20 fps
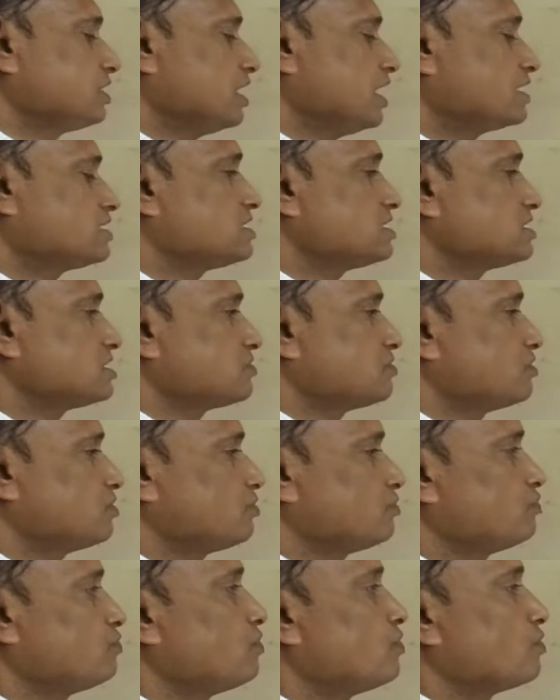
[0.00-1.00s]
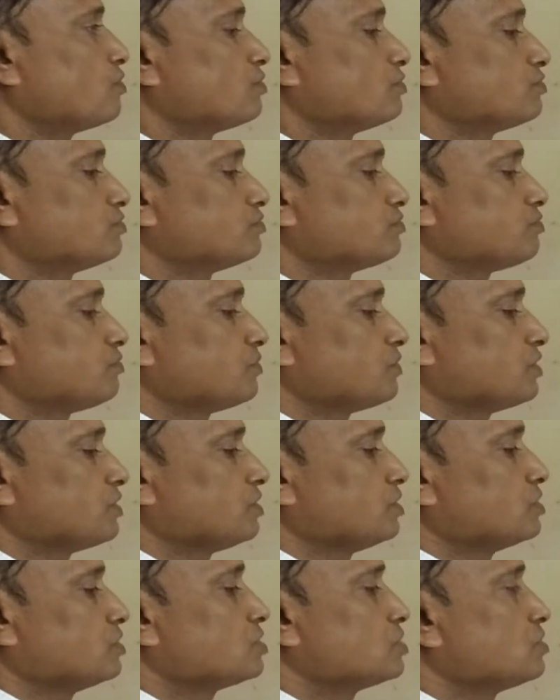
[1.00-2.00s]
H is equal to 4.
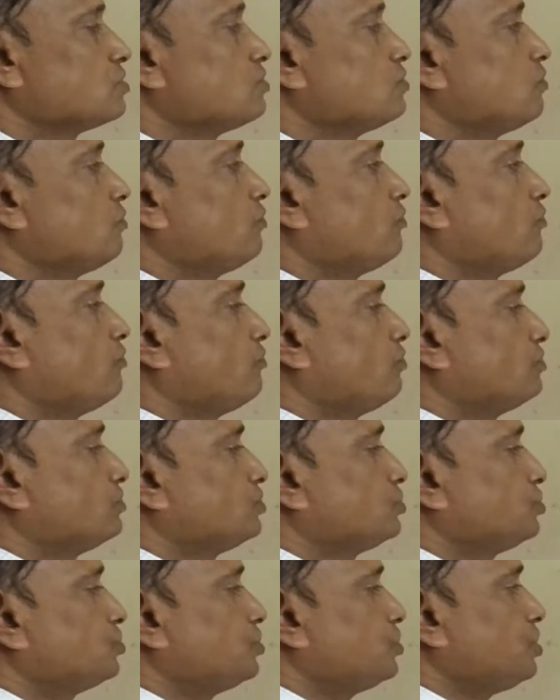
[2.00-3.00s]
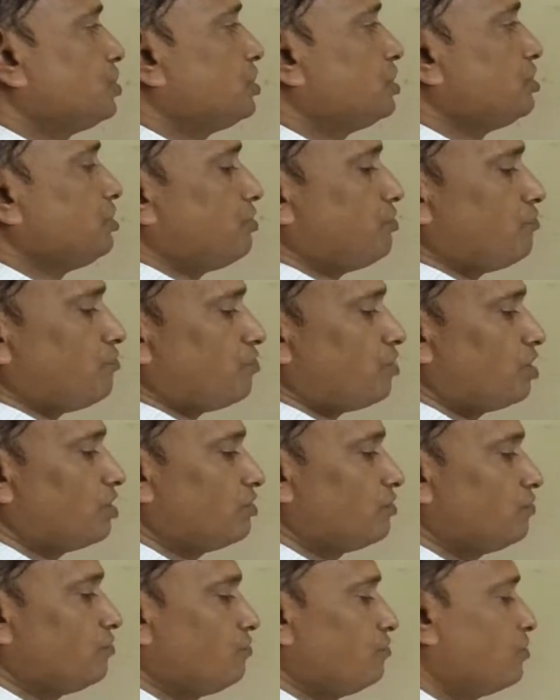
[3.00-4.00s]
So 3,
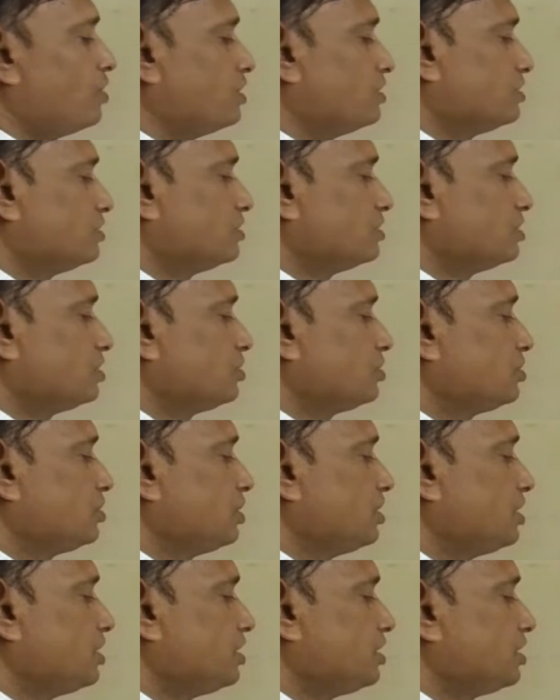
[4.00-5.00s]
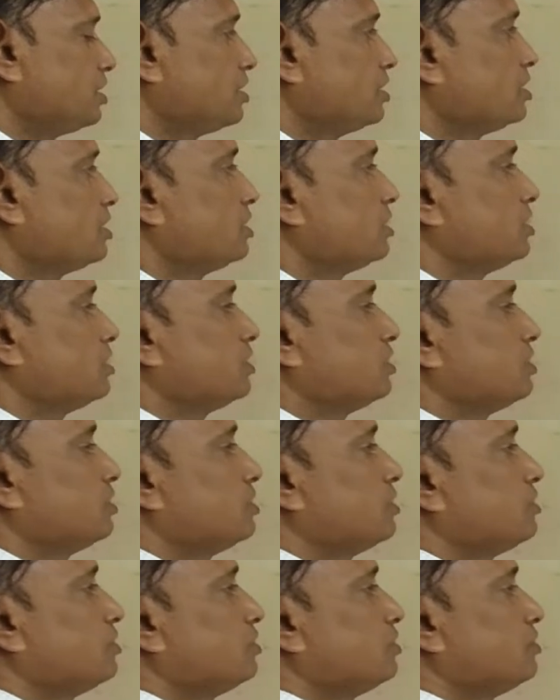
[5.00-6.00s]
1, 1, 3.
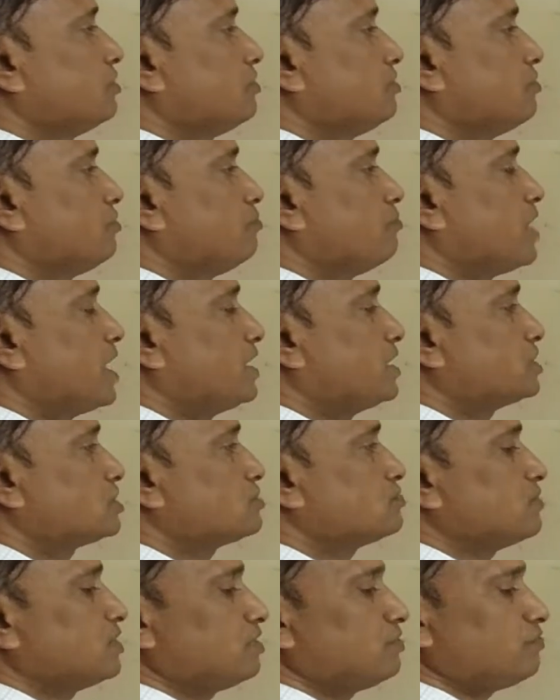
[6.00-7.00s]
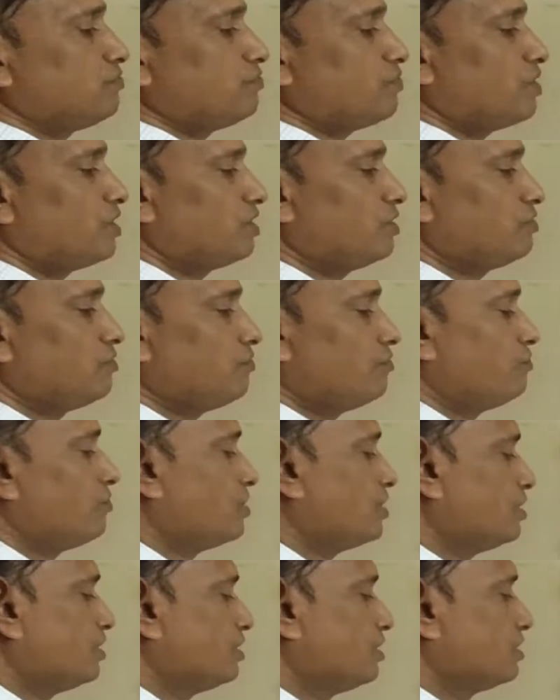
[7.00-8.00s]
Minus 1, 1,
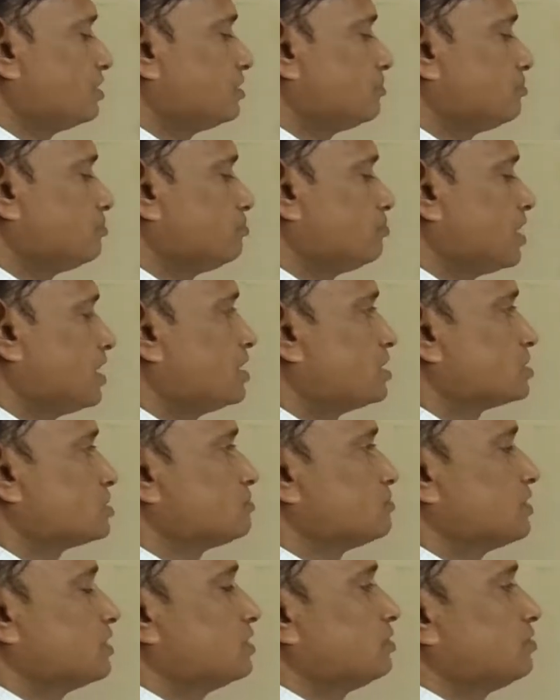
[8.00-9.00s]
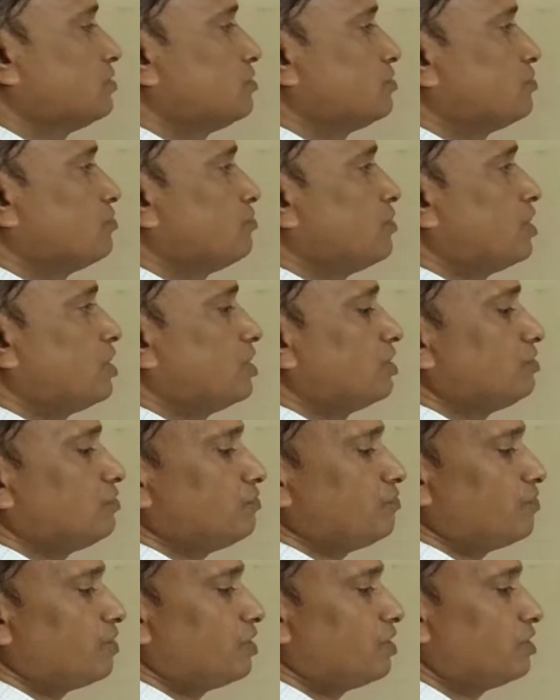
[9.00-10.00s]
1, minus 1.
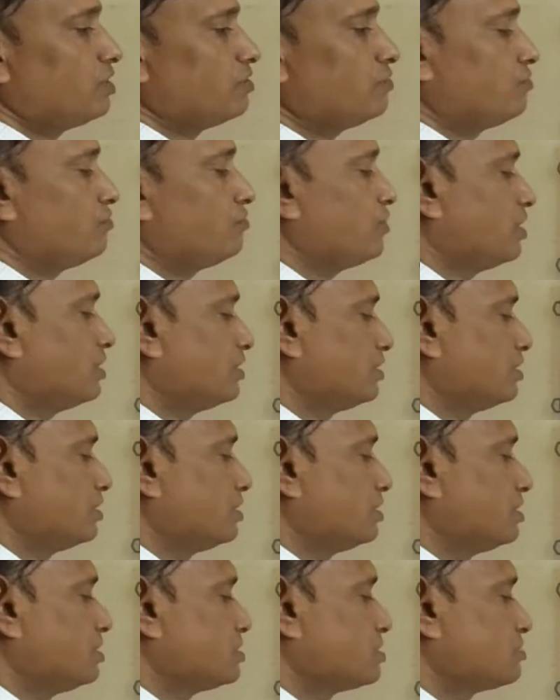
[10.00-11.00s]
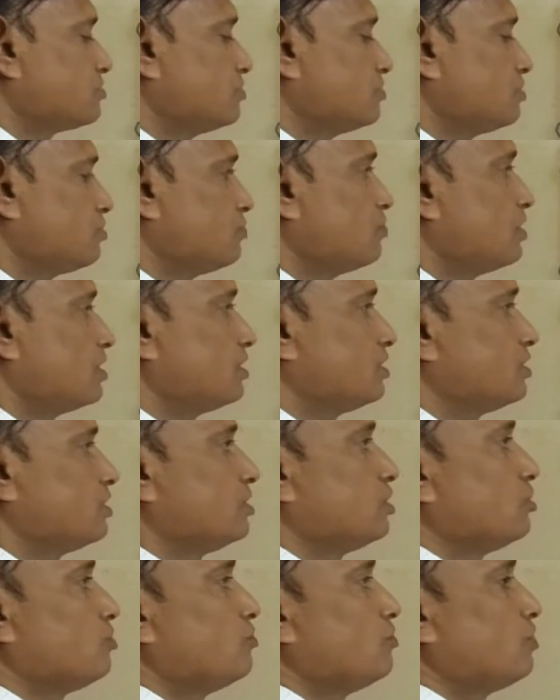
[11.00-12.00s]
1, 1, 1 is equal to 1.
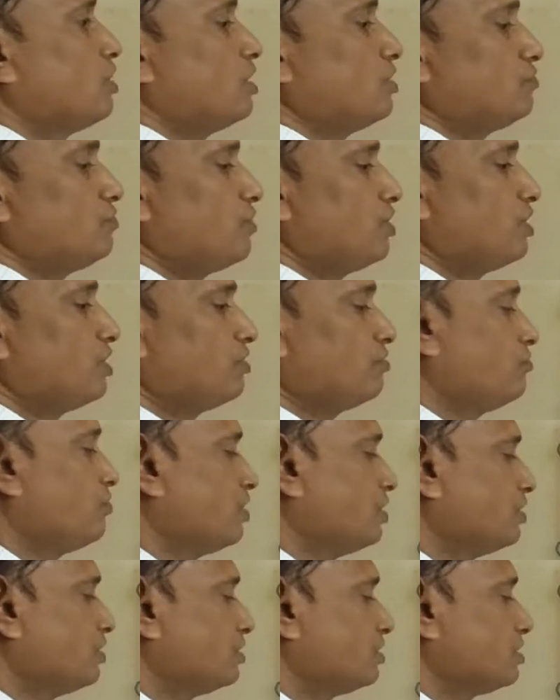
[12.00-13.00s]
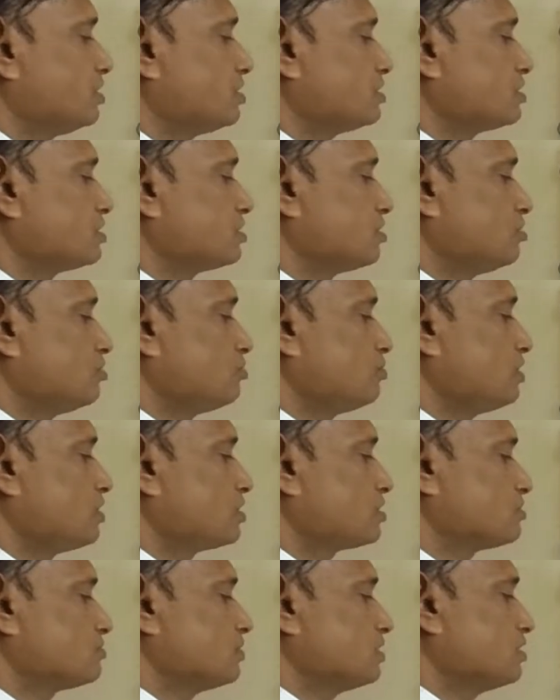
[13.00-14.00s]
1, 1, 1 is equal to
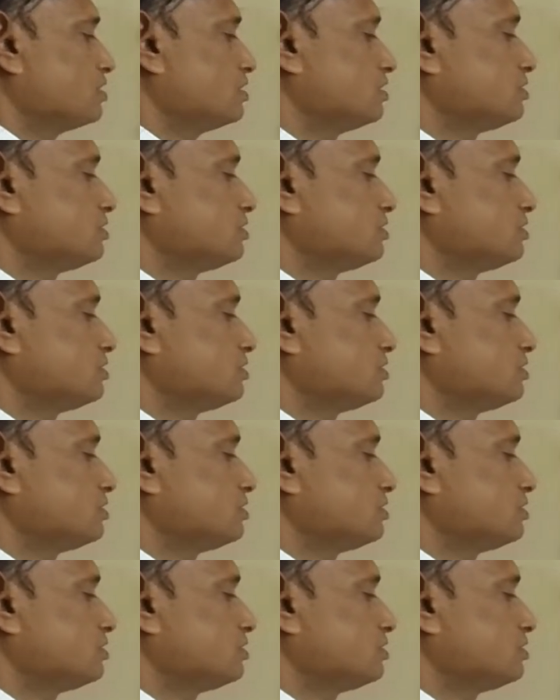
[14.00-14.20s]
plus 1.